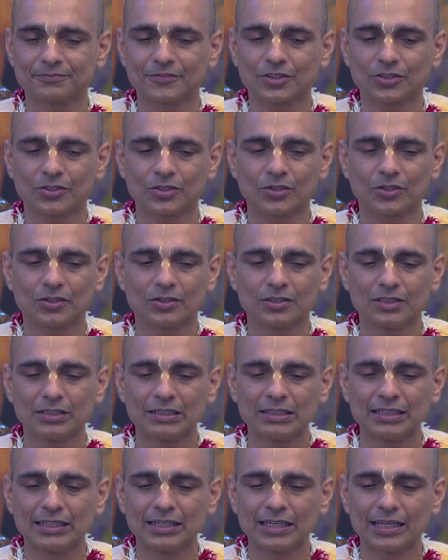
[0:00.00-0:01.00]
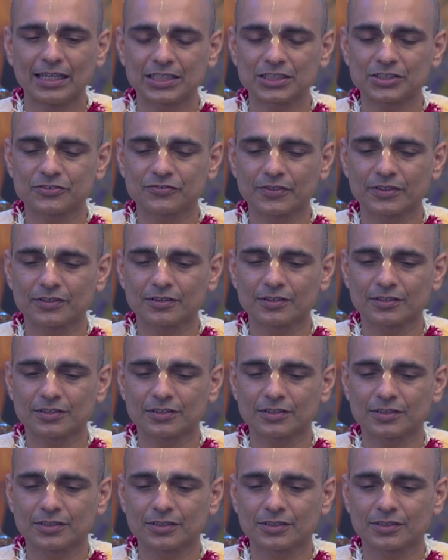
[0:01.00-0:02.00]
you know, ends with
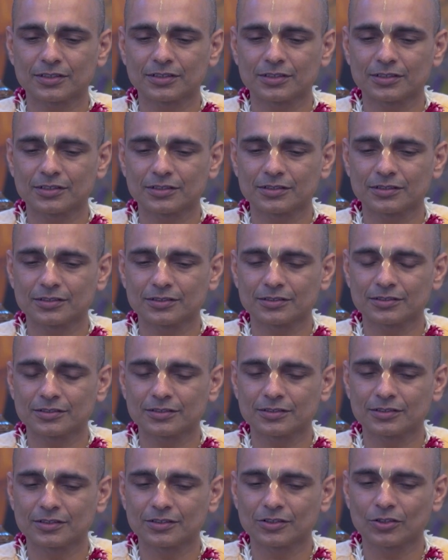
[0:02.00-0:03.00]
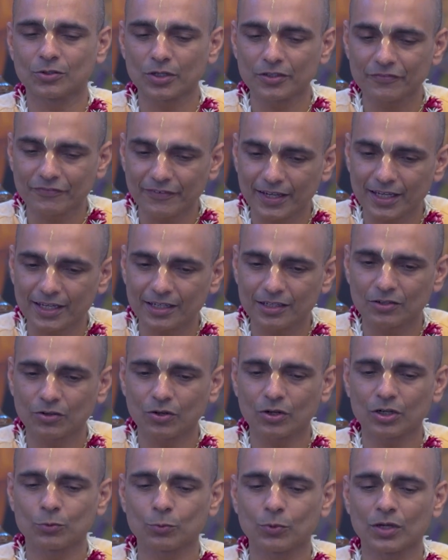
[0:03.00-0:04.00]
uh, glorifying
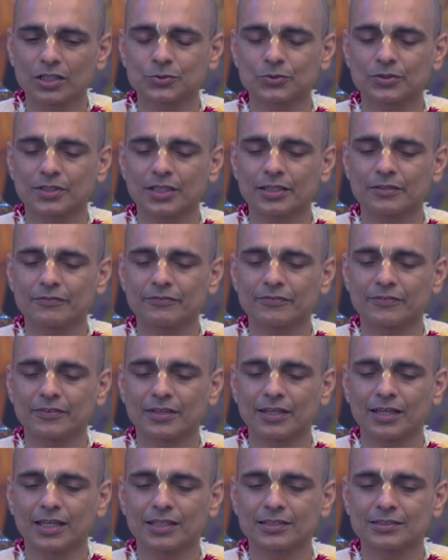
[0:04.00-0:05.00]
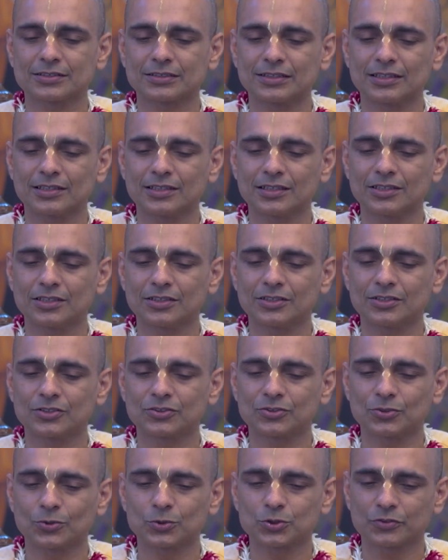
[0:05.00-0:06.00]
Lord Vasudev as the
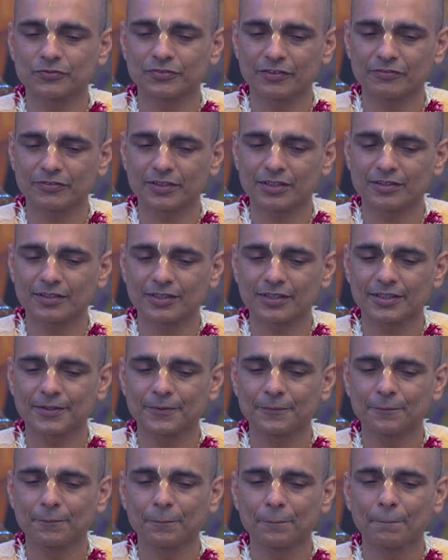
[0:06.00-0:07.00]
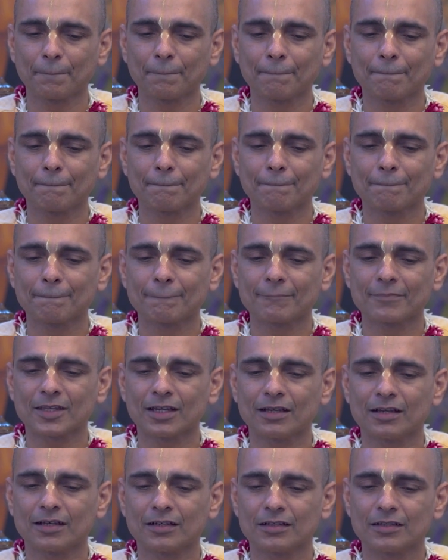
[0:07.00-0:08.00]
source of everything.
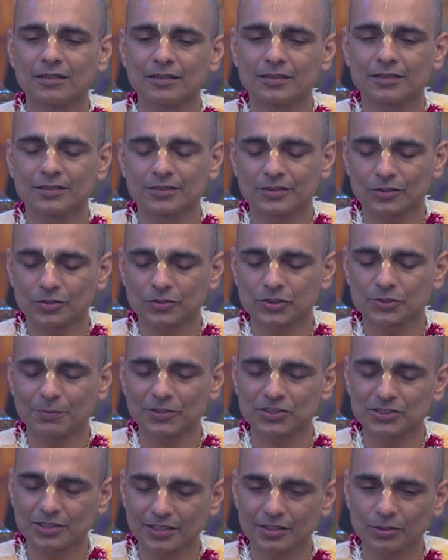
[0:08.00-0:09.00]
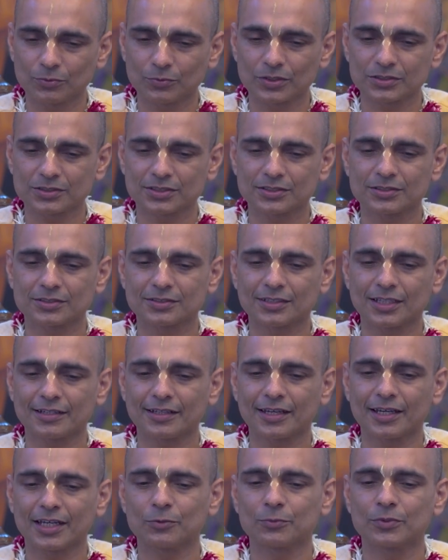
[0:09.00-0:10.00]
Uh, you know, especially the verses that
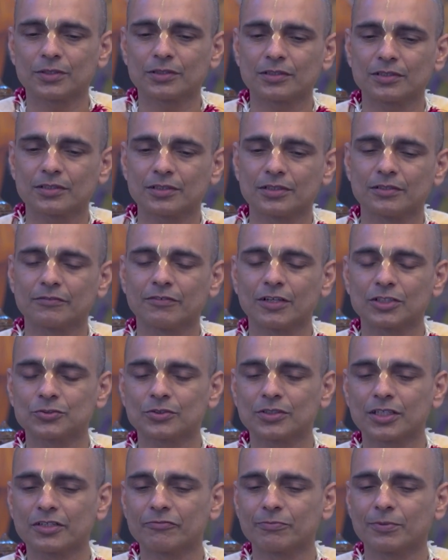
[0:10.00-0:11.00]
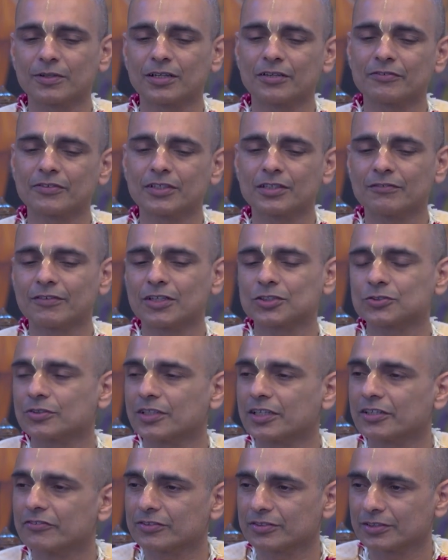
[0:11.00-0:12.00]
end with uh, Vasudev Paraveda
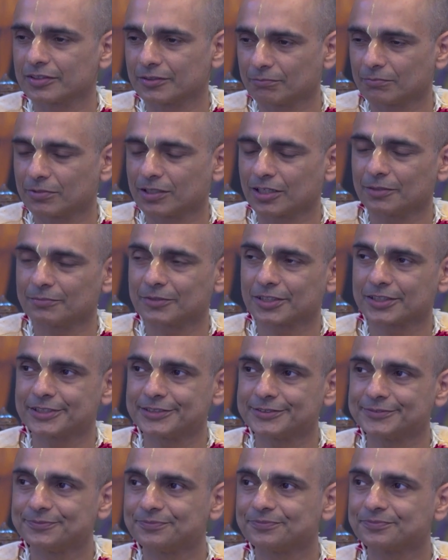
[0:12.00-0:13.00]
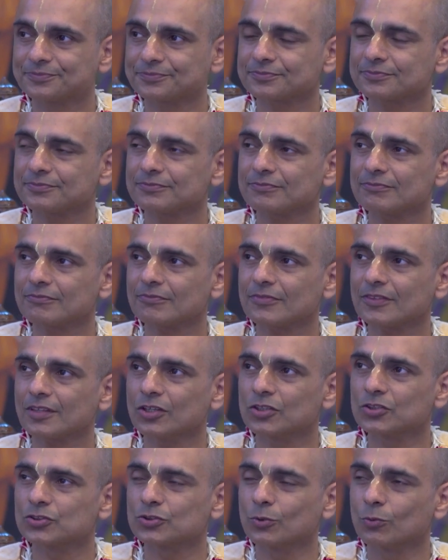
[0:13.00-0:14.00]
Vasudev
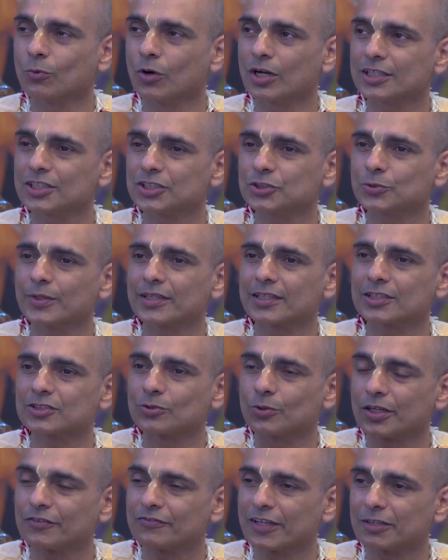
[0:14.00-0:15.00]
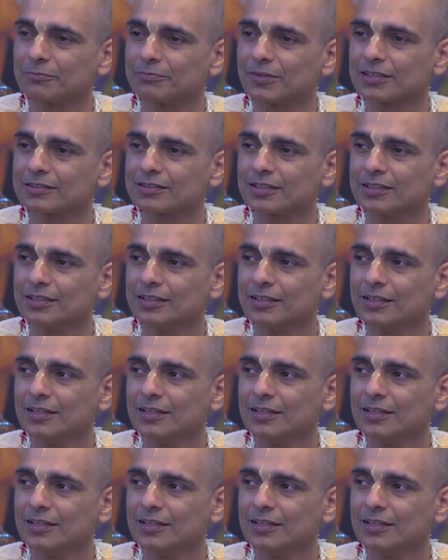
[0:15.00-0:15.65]
Paramaka. So what he's doing is glorifying Bhakti,